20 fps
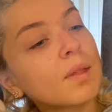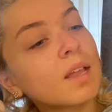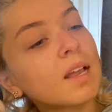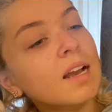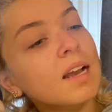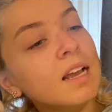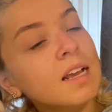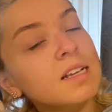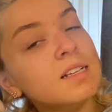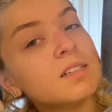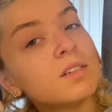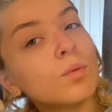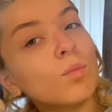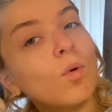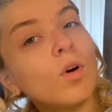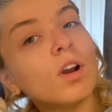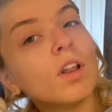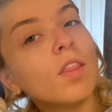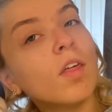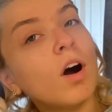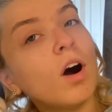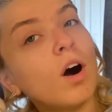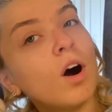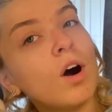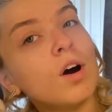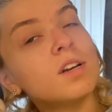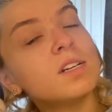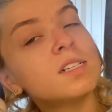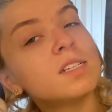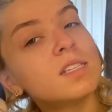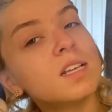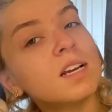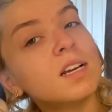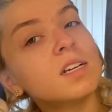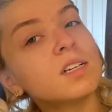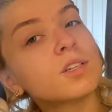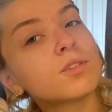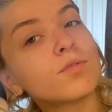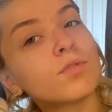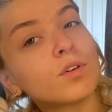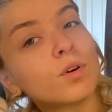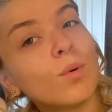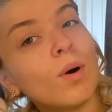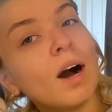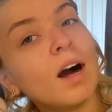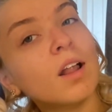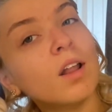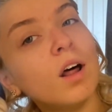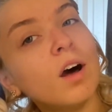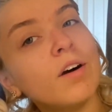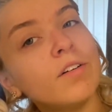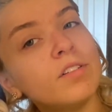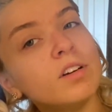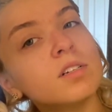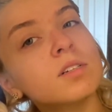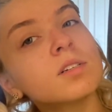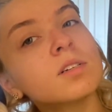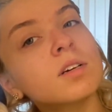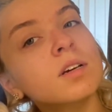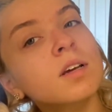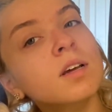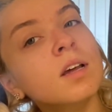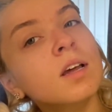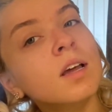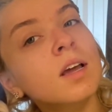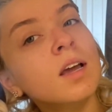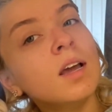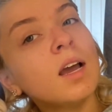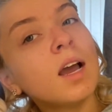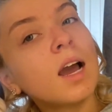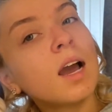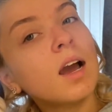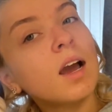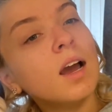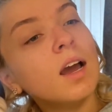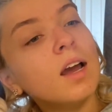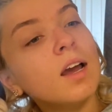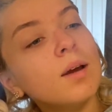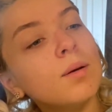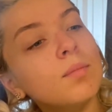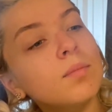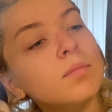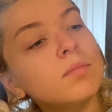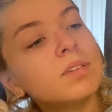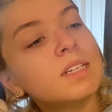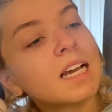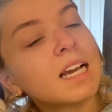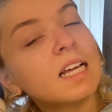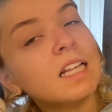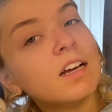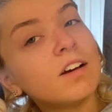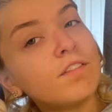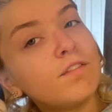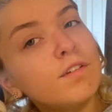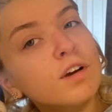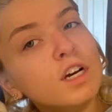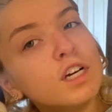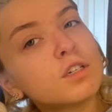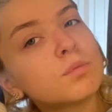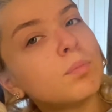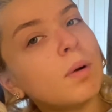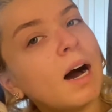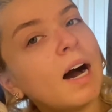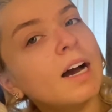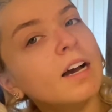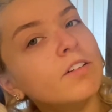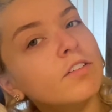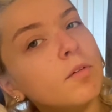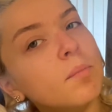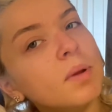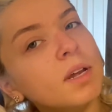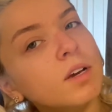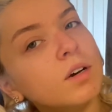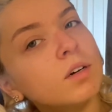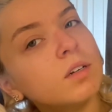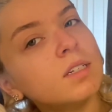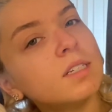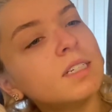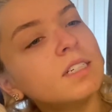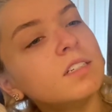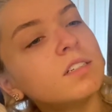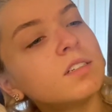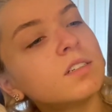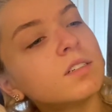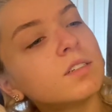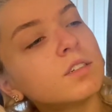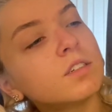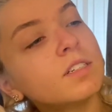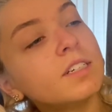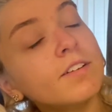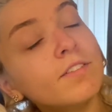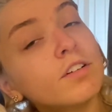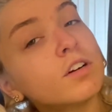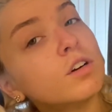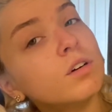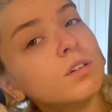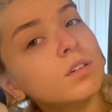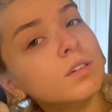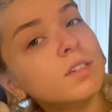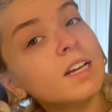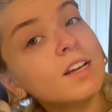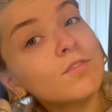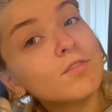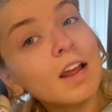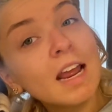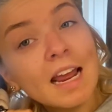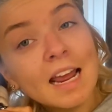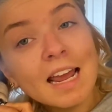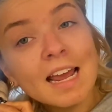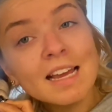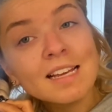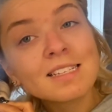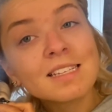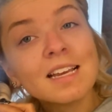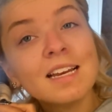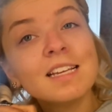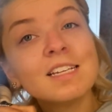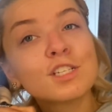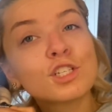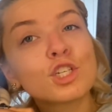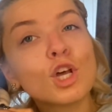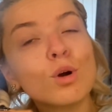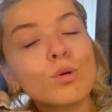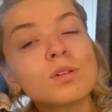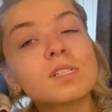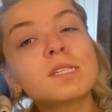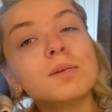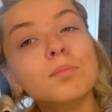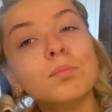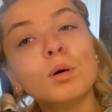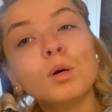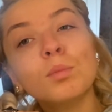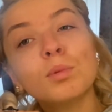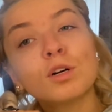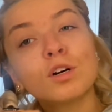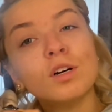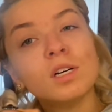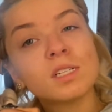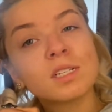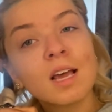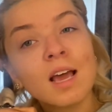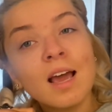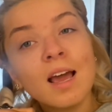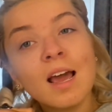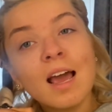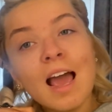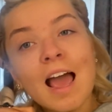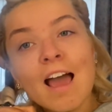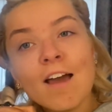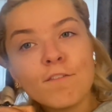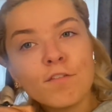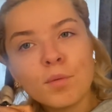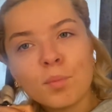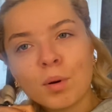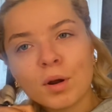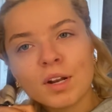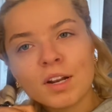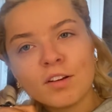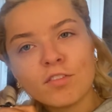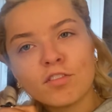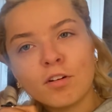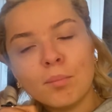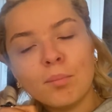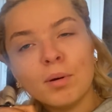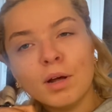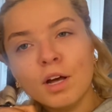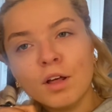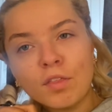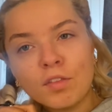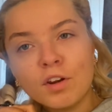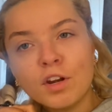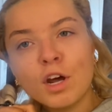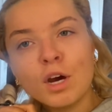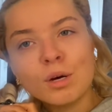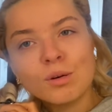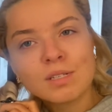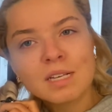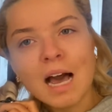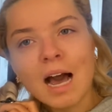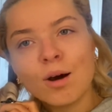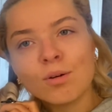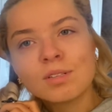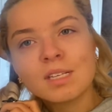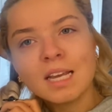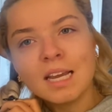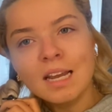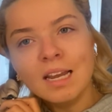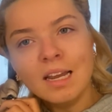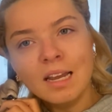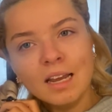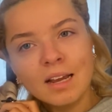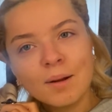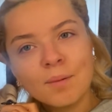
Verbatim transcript: is one of the hardest things for quite a lot of us. Um, taking that first bite of a meal is difficult. It, it is, and it's so simple because everybody from birth knows how to eat